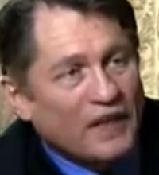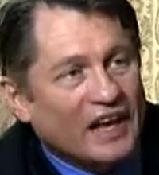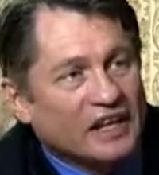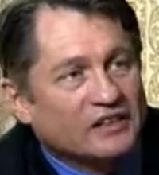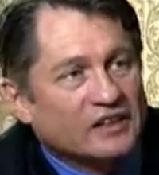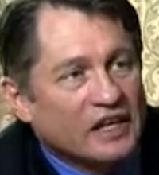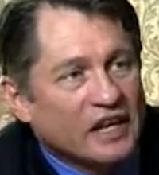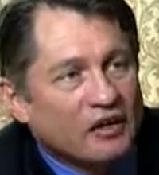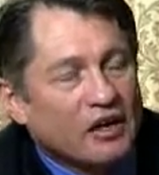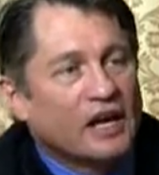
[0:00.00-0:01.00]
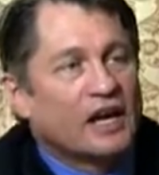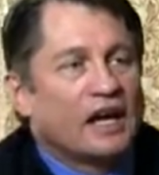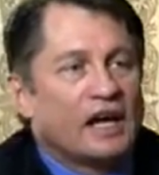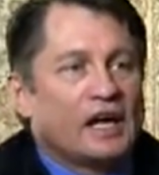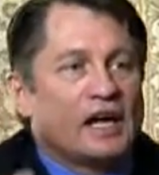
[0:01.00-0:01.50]
that into the air.
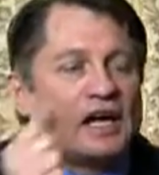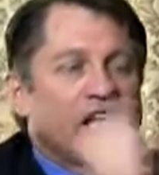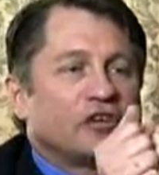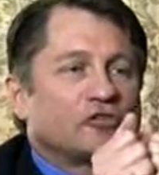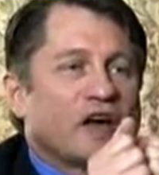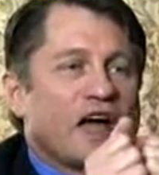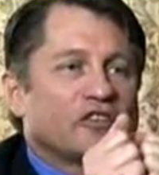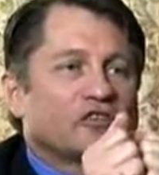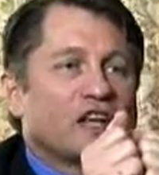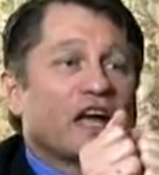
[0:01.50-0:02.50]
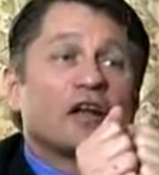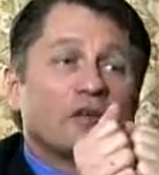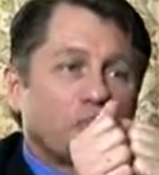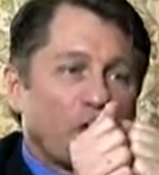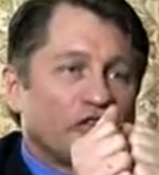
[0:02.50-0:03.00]
It attracts to that
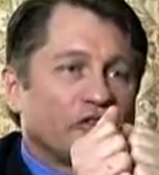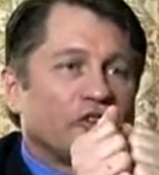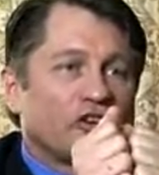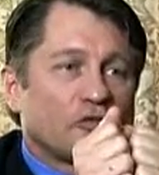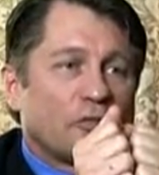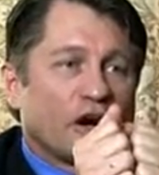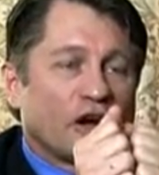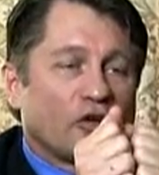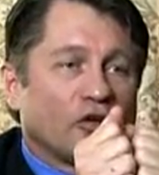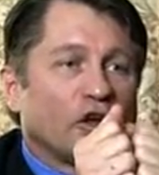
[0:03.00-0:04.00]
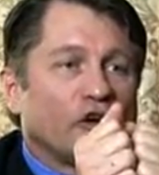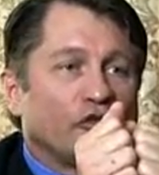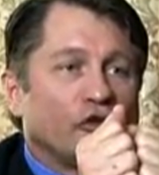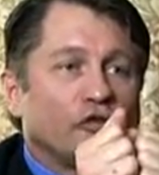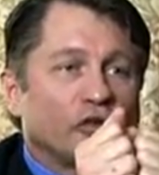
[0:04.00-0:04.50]
positively charged particle,
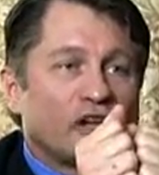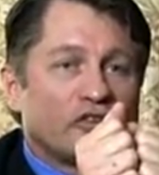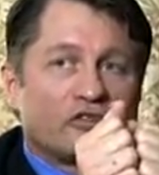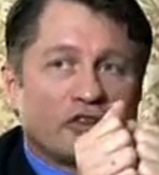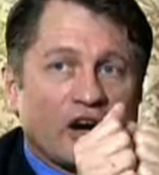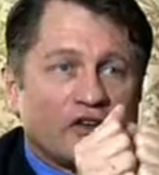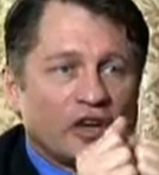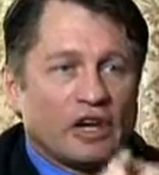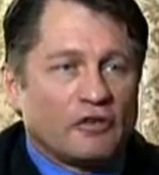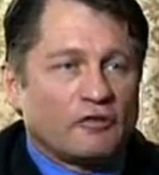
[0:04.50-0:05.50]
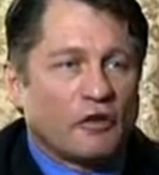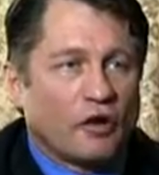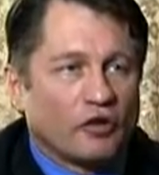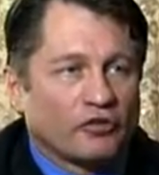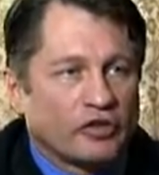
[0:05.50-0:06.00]
neutralizes the charge, and it
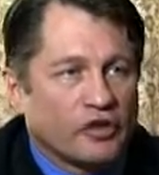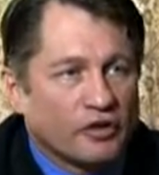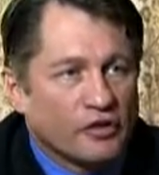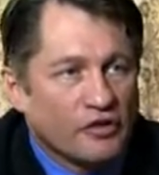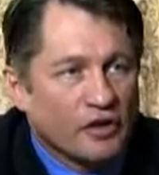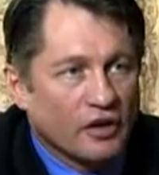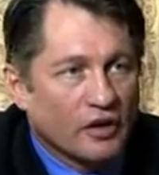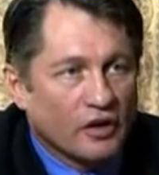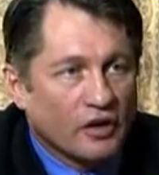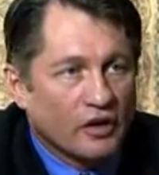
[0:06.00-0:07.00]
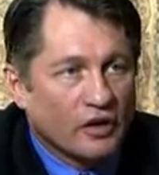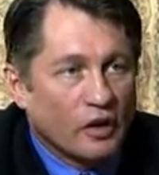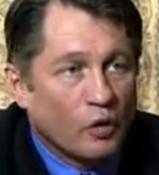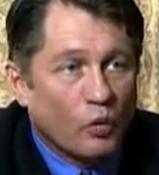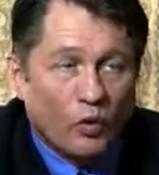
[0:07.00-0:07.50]
falls to the earth,
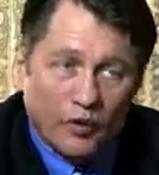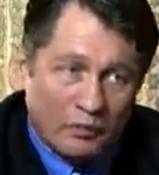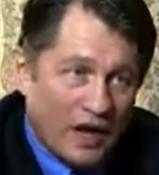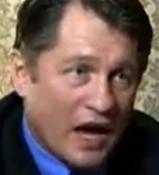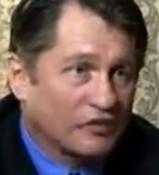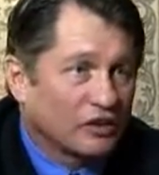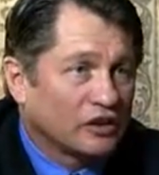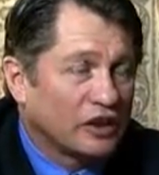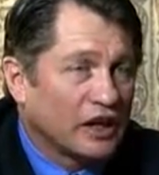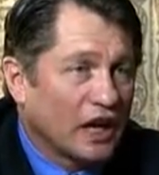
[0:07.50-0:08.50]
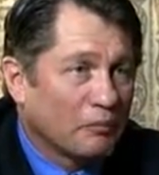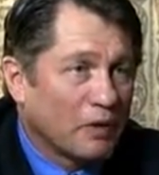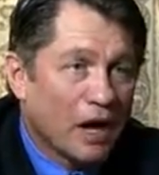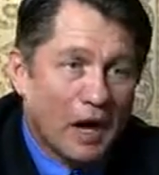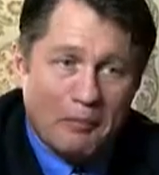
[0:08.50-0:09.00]
where we may have to clean it up,
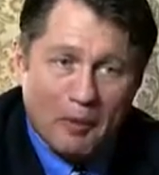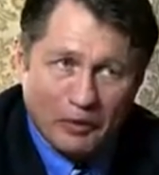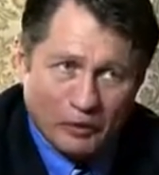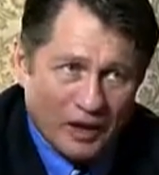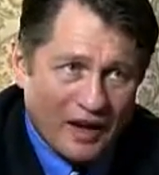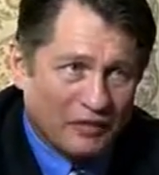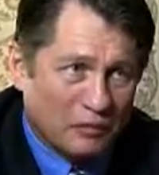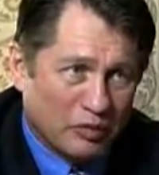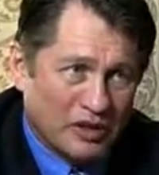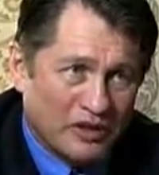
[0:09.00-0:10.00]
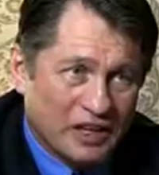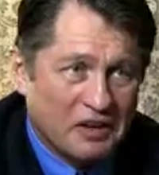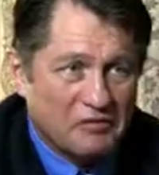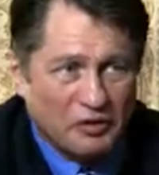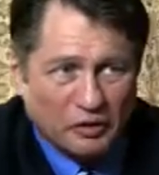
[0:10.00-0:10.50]
but we don't have to breathe it
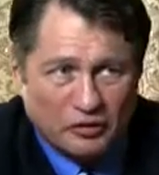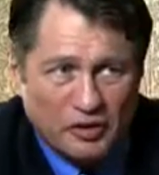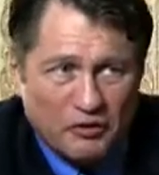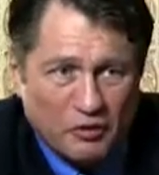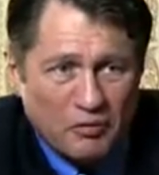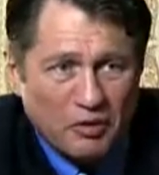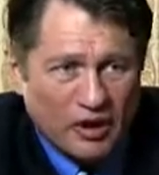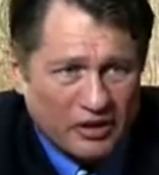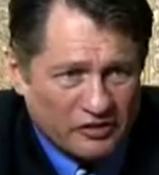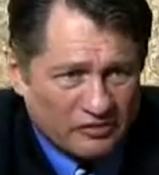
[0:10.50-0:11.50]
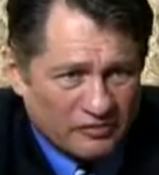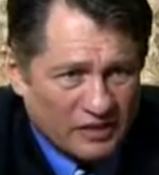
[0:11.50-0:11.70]
and filter it through our bodies.